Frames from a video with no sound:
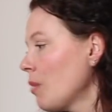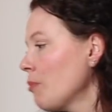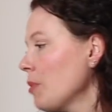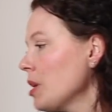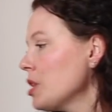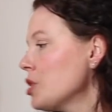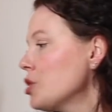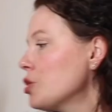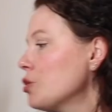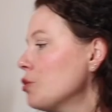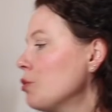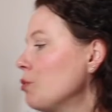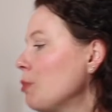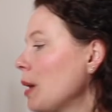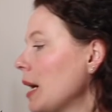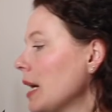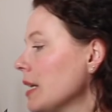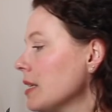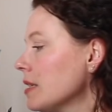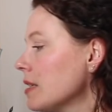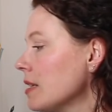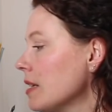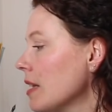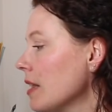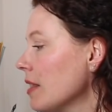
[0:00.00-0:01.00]
shawl
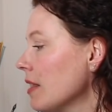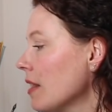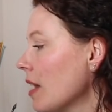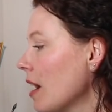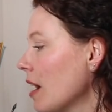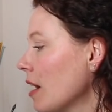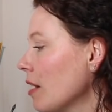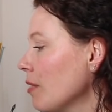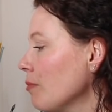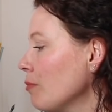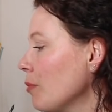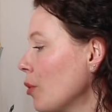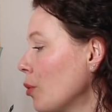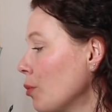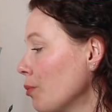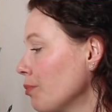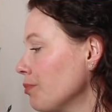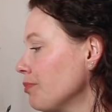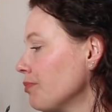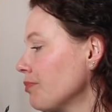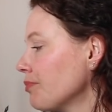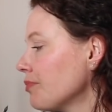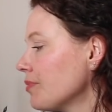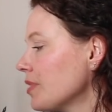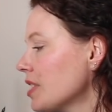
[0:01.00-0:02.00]
pattern in there, or
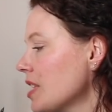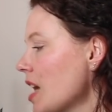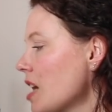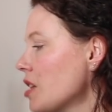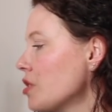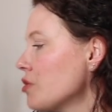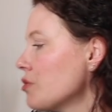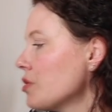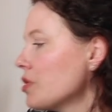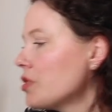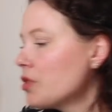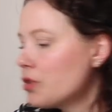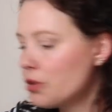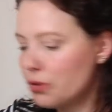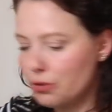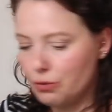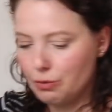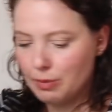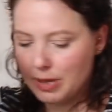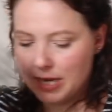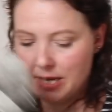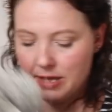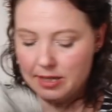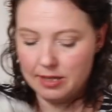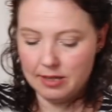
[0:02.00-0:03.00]
Sandra's shawl
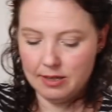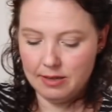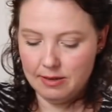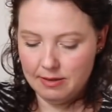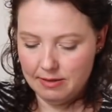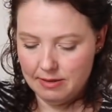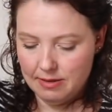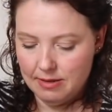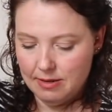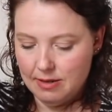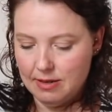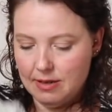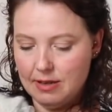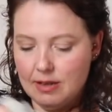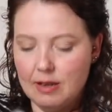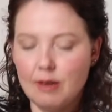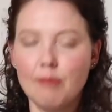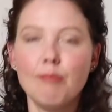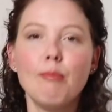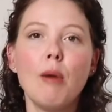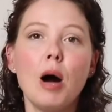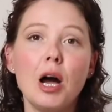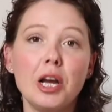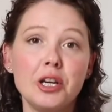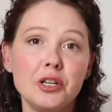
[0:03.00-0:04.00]
pattern,
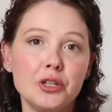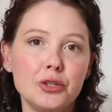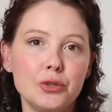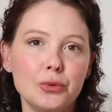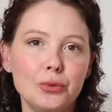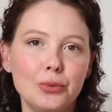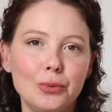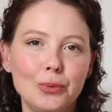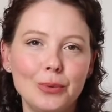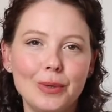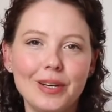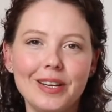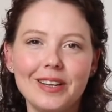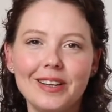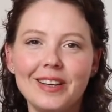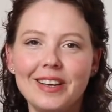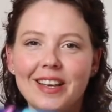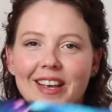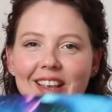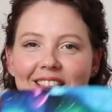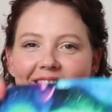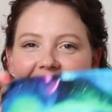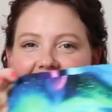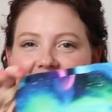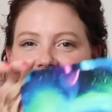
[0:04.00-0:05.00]
my shawl
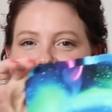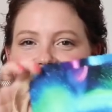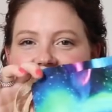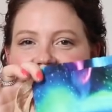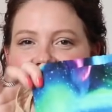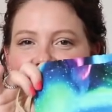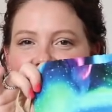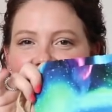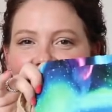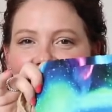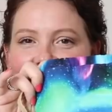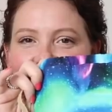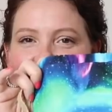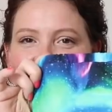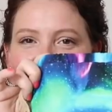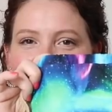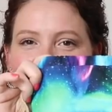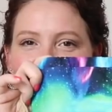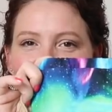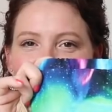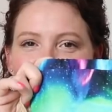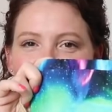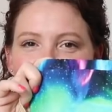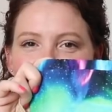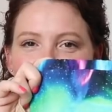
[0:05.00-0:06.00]
in there,
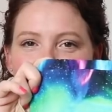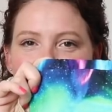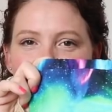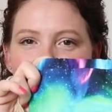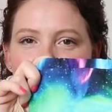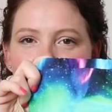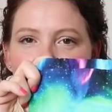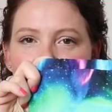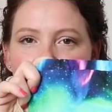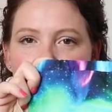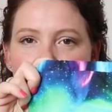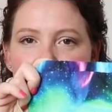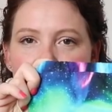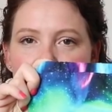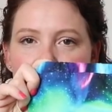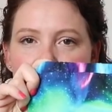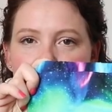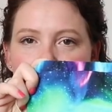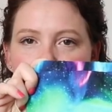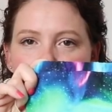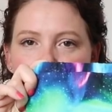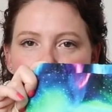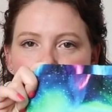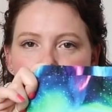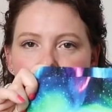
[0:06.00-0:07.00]
and use that.
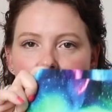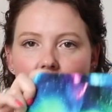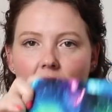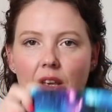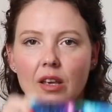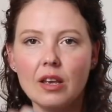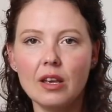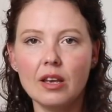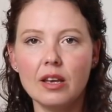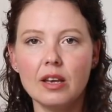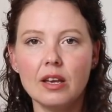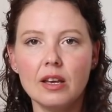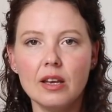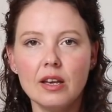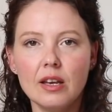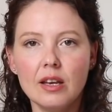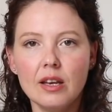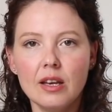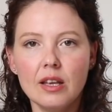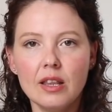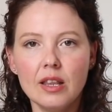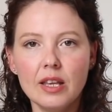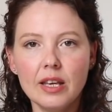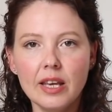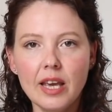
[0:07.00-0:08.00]

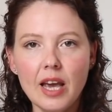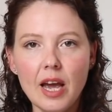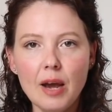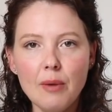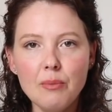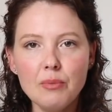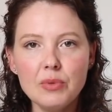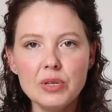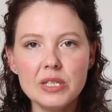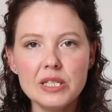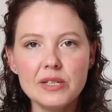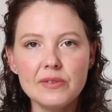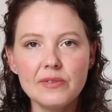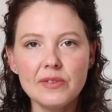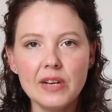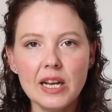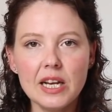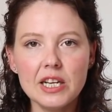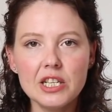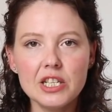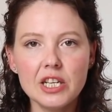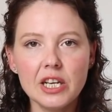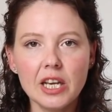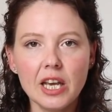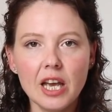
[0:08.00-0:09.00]
The camera's
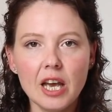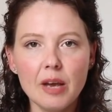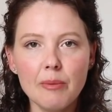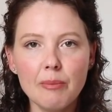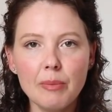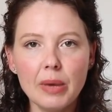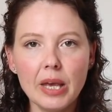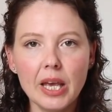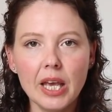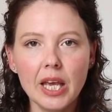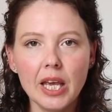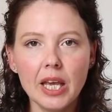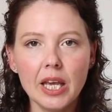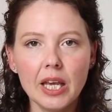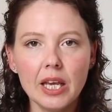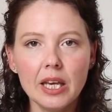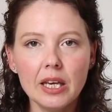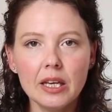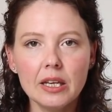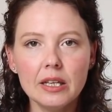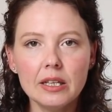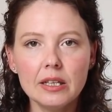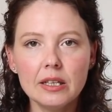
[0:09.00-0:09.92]
flashing at me.